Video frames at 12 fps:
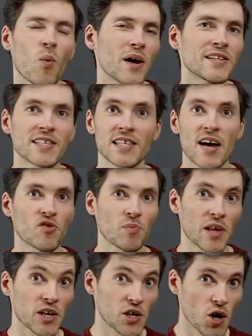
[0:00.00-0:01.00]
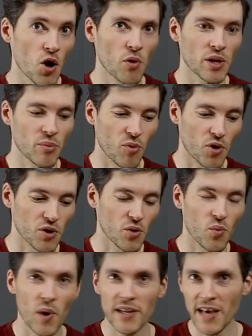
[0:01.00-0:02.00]
White doesn't have to play Ko anymore.
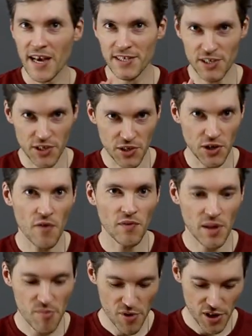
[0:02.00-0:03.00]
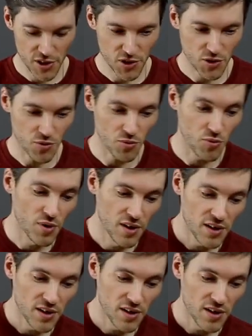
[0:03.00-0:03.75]
White has enough liberties to